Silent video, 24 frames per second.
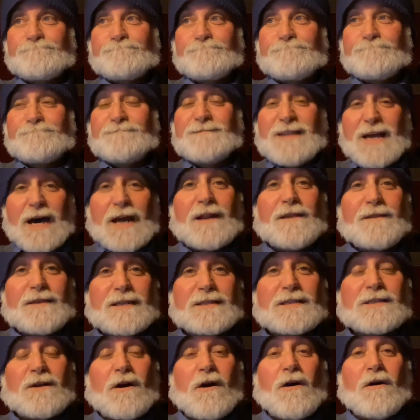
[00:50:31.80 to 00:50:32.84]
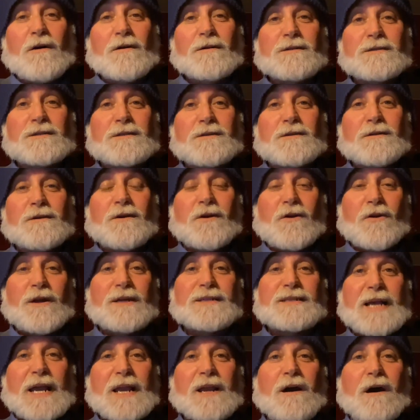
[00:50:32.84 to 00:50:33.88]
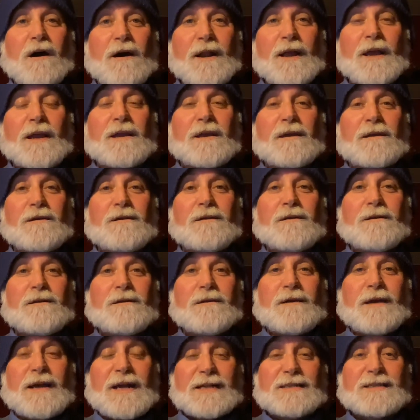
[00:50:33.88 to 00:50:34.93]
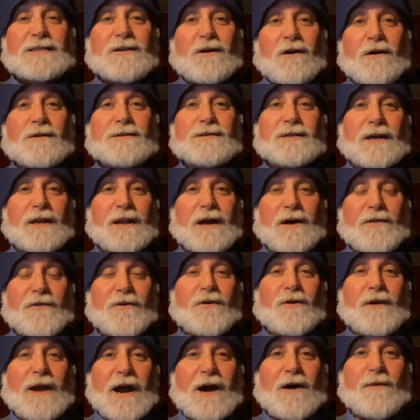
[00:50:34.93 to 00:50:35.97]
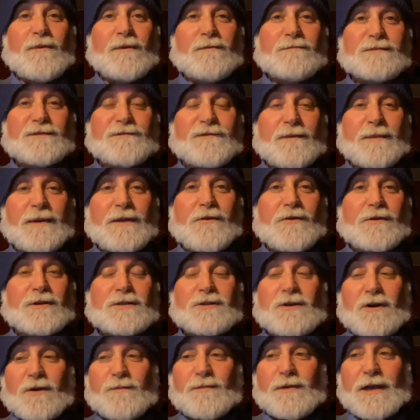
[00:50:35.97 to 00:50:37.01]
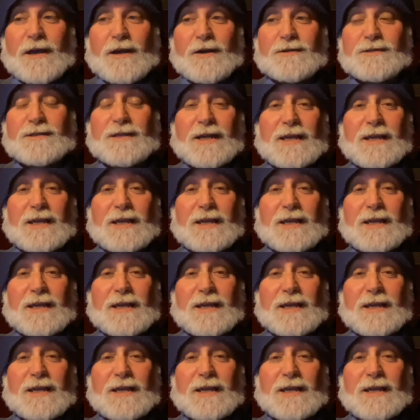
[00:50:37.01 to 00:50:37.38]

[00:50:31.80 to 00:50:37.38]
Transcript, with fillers: none of these songs are as iconic as songs on other albums from other guitar players.